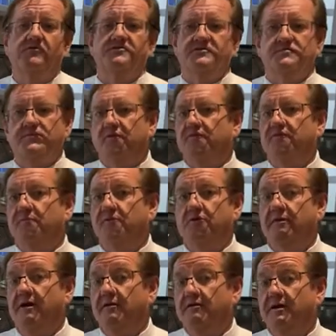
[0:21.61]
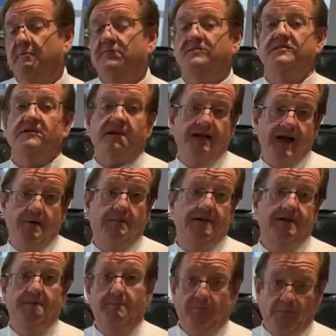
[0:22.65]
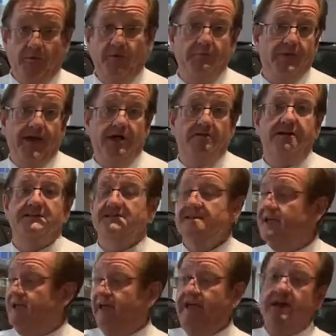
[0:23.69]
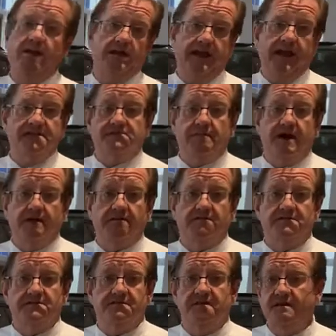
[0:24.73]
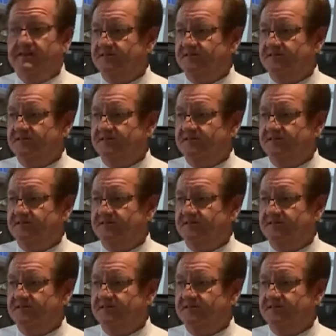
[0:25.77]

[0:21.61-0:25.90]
which was built from the ground up to accommodate both batteries and our gas models.